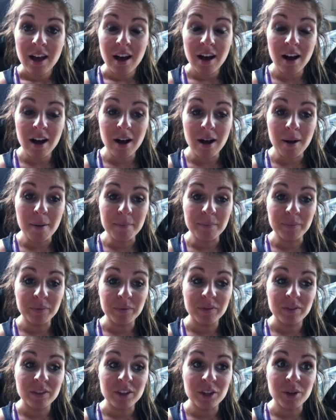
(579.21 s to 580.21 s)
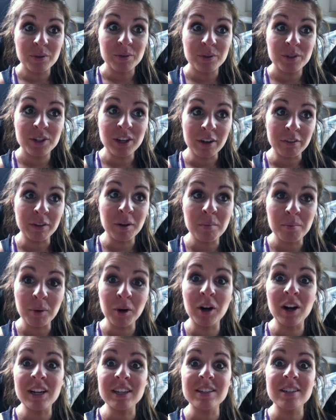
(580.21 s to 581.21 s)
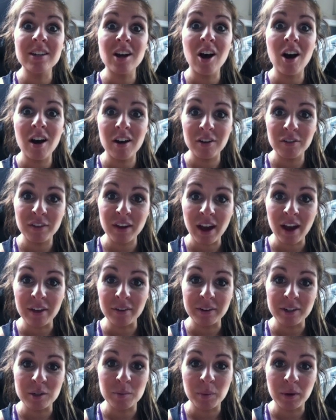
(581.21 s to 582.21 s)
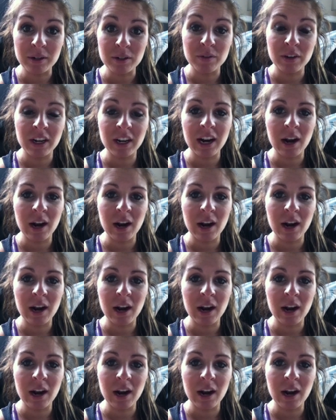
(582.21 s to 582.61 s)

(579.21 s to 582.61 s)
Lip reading: You definitely burn a ton of calories breastfeeding,